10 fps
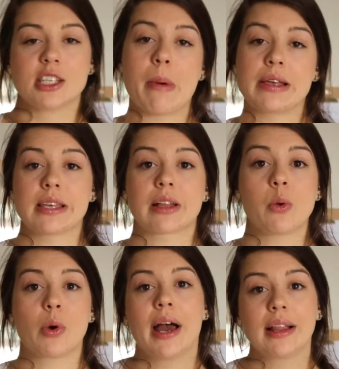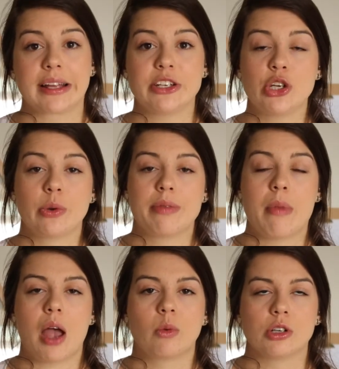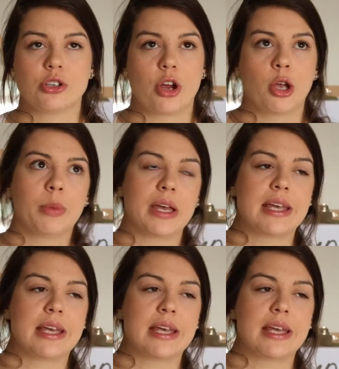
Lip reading: So basically what I like to do with my wardrobe